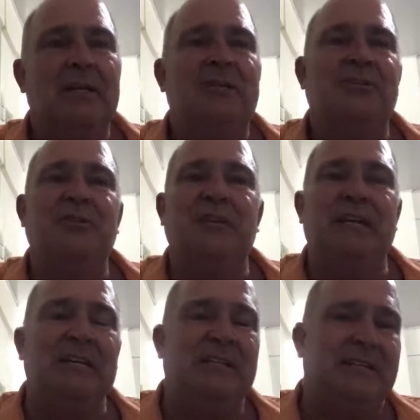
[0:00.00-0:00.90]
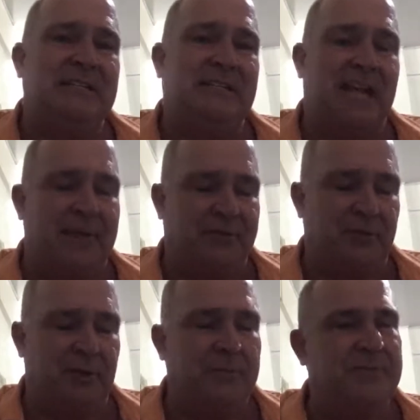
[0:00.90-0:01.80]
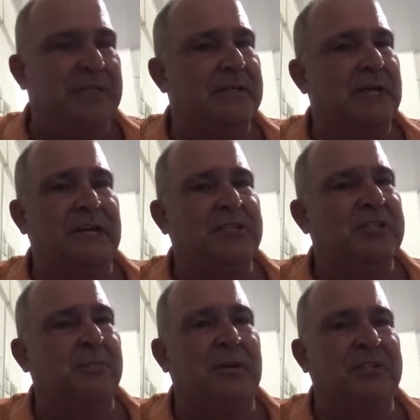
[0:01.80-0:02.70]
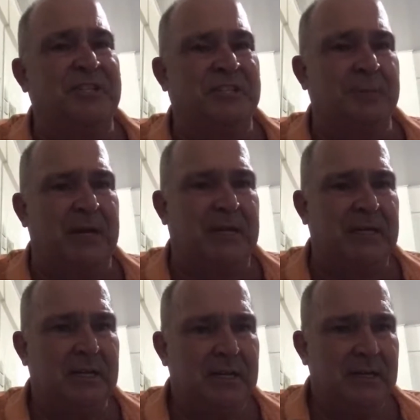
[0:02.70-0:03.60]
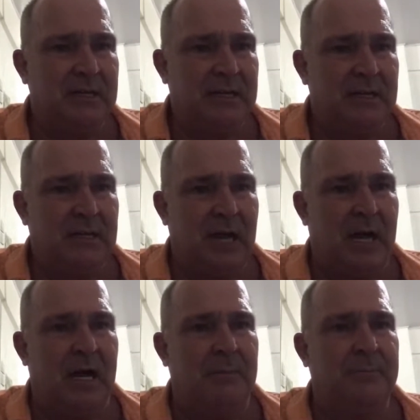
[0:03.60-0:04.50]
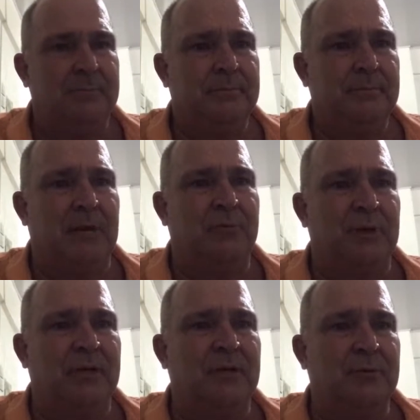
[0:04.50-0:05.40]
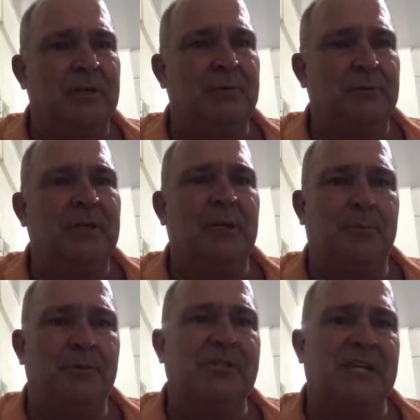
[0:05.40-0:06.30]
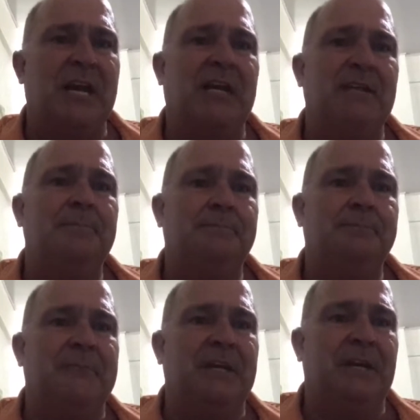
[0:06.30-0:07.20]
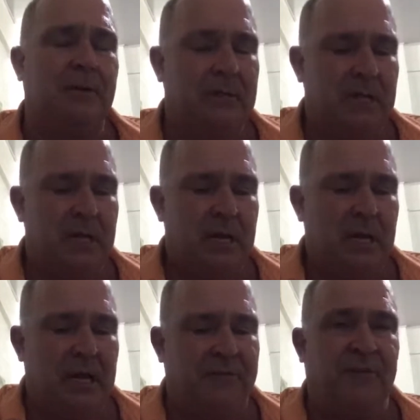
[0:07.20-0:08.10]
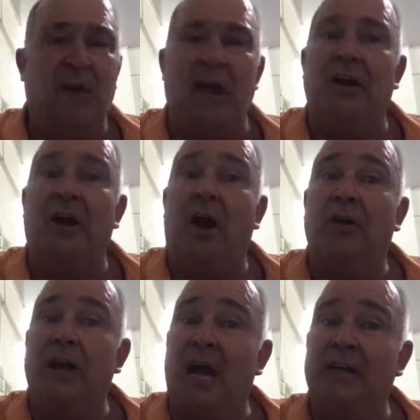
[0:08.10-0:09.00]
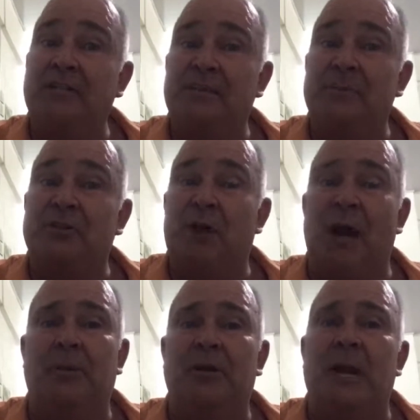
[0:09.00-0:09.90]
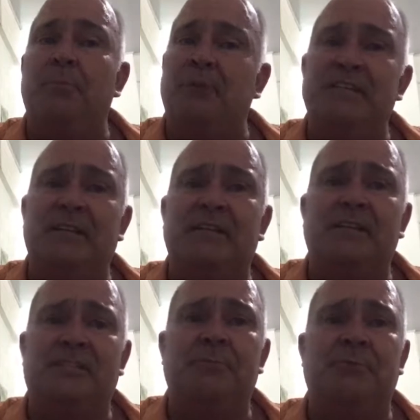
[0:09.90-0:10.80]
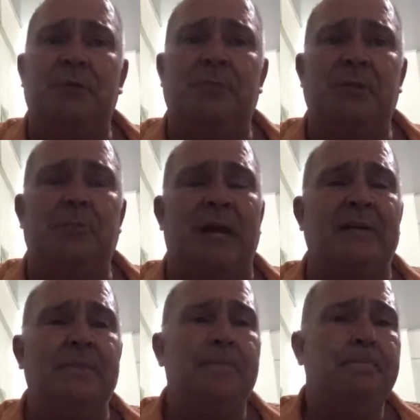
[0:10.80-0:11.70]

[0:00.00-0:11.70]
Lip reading: tuning into these live streams and just participating. I really, really, really appreciate it. If you are not a subscriber yet, please hit the subscription button.